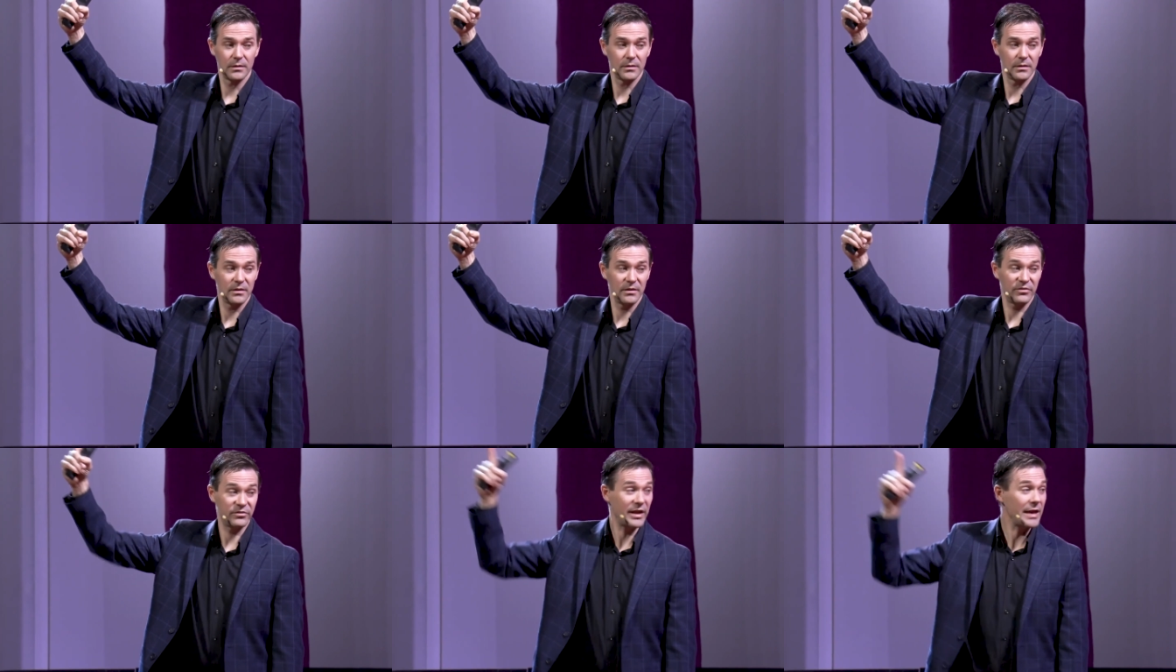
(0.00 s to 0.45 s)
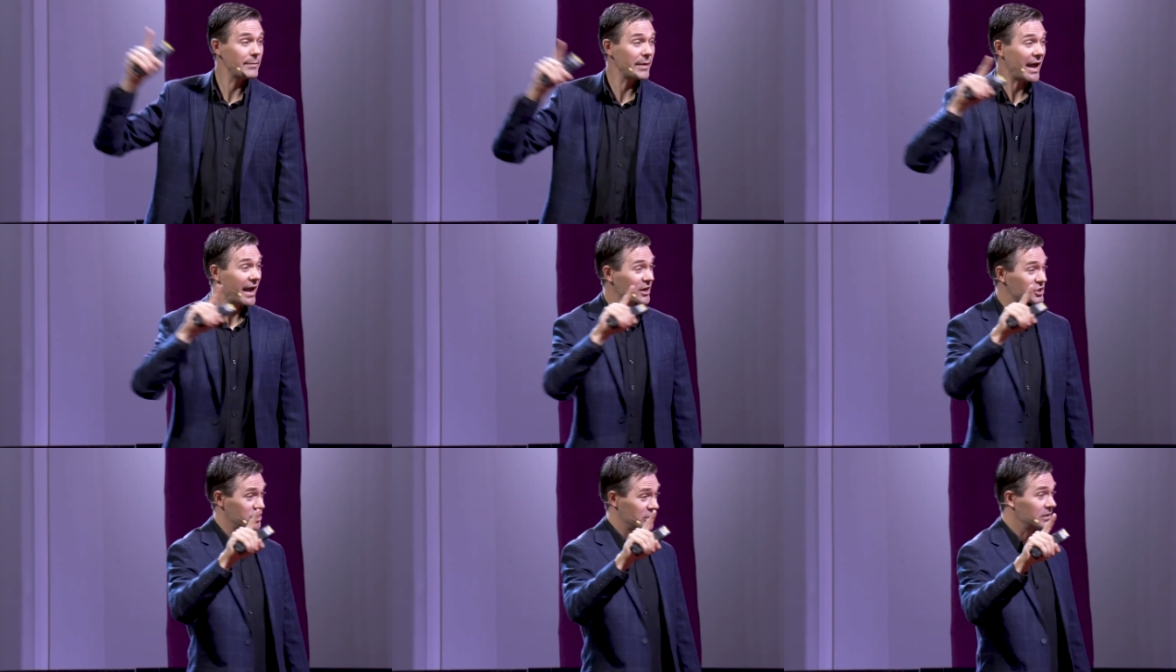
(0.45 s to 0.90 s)
Same
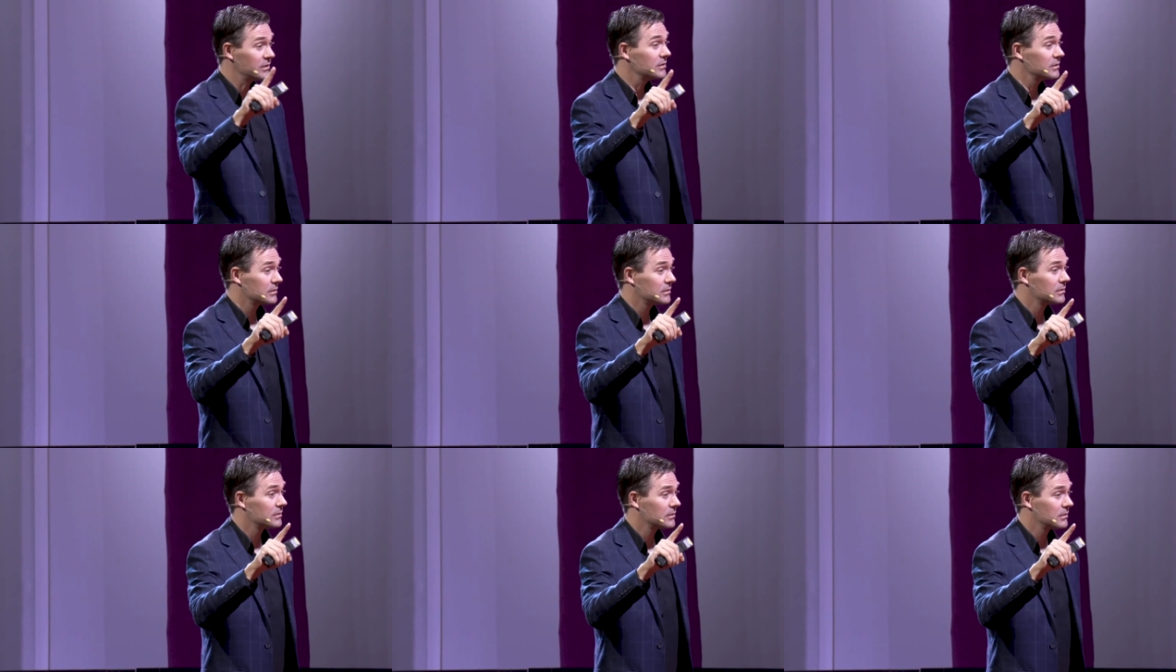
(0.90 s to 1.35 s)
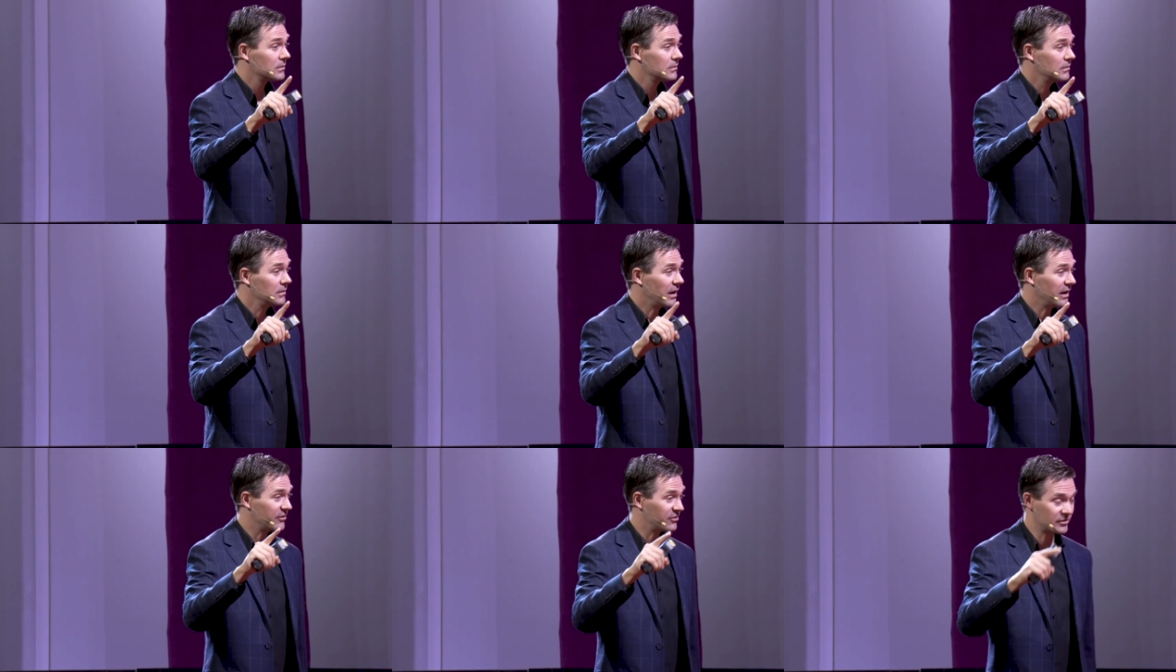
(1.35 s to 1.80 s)
action.
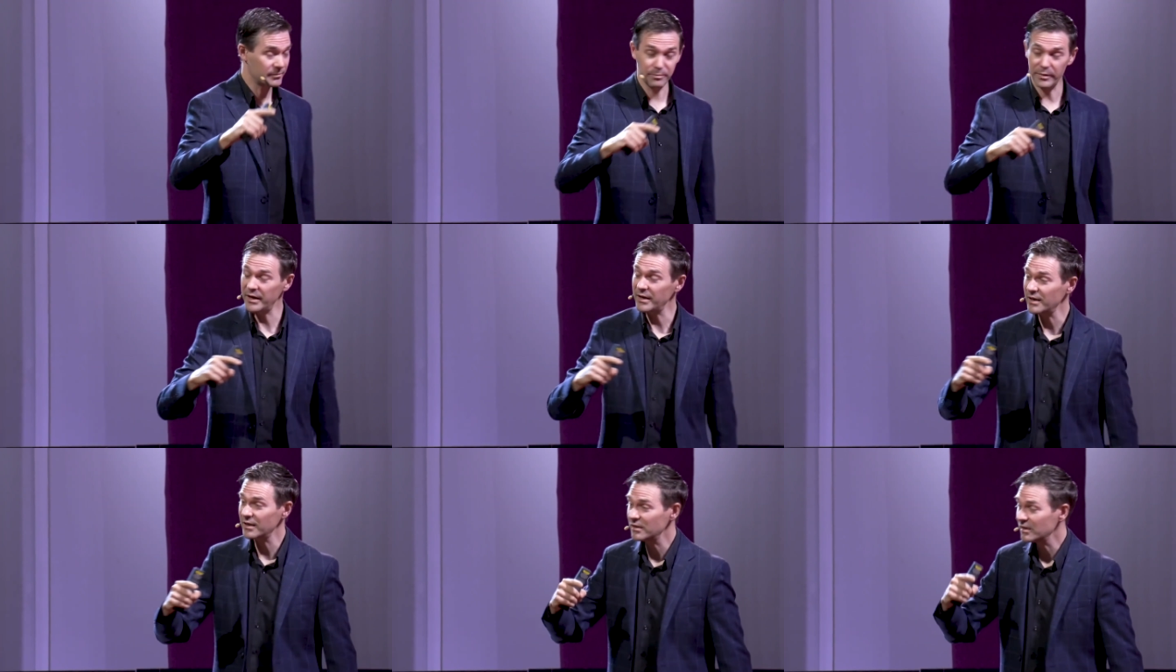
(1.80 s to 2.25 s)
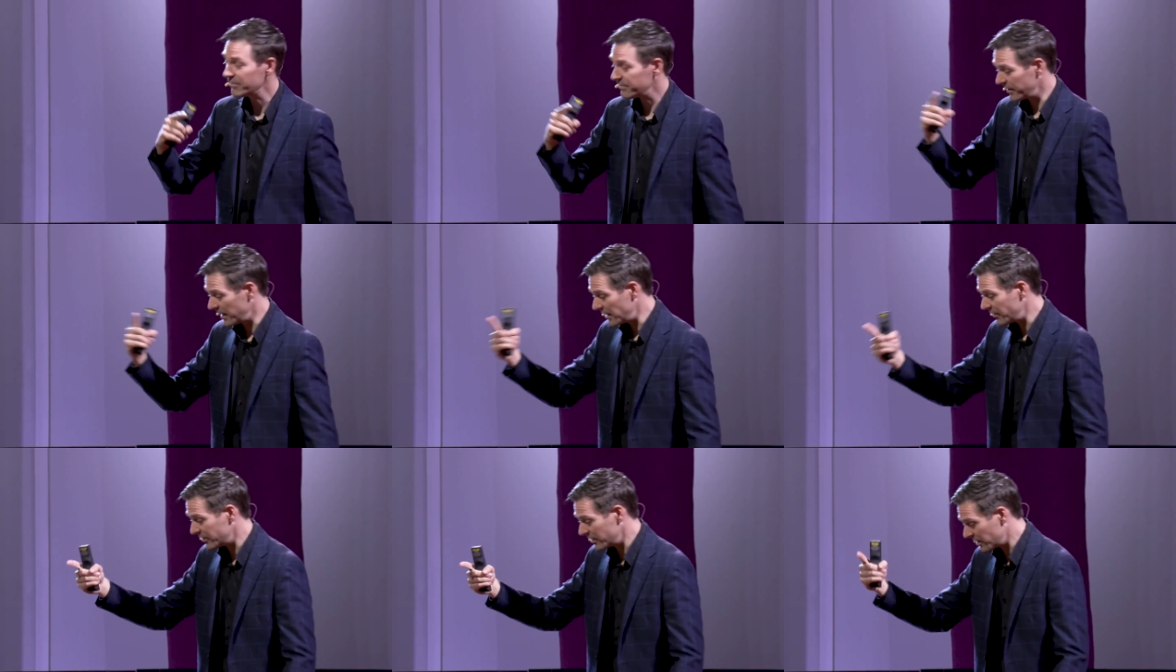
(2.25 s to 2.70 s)
I spit in the
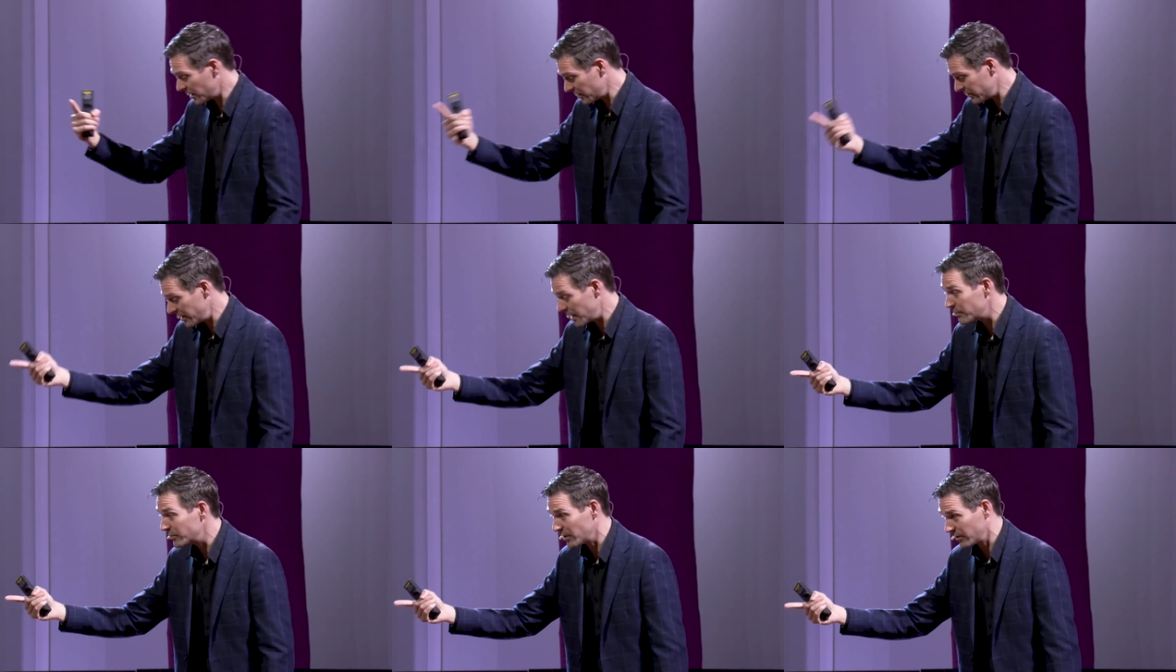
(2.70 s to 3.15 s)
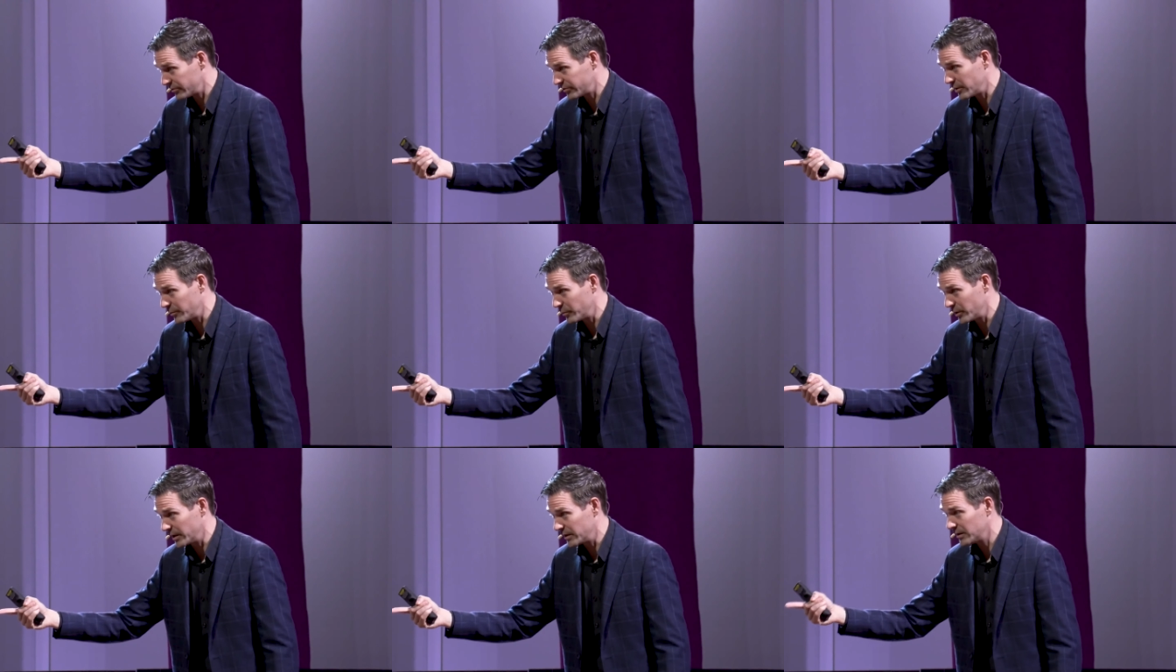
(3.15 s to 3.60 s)
face in contempt of
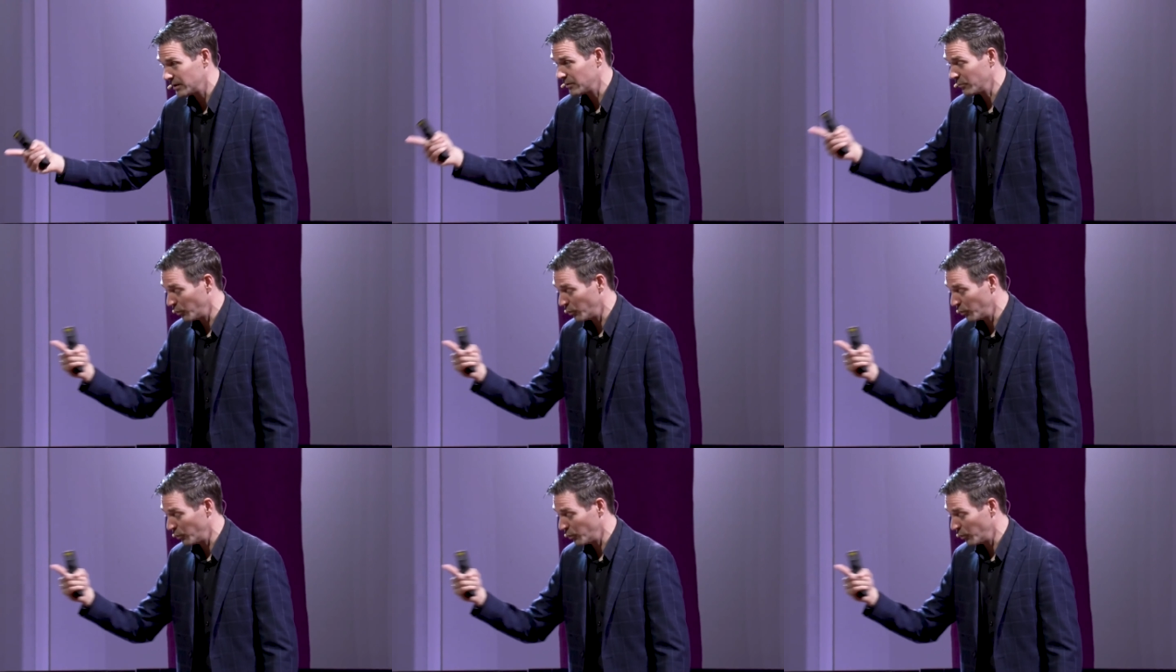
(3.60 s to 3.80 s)
someone.